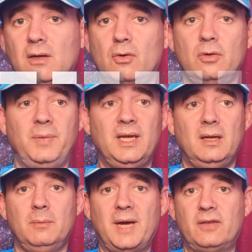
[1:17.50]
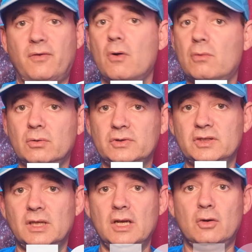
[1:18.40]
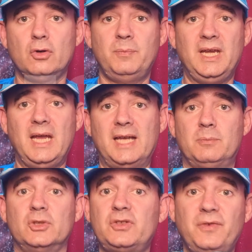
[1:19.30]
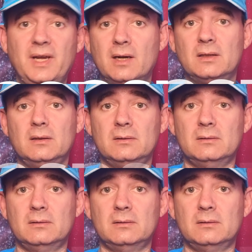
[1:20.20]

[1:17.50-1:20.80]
could be bad focus, could be atmosphere,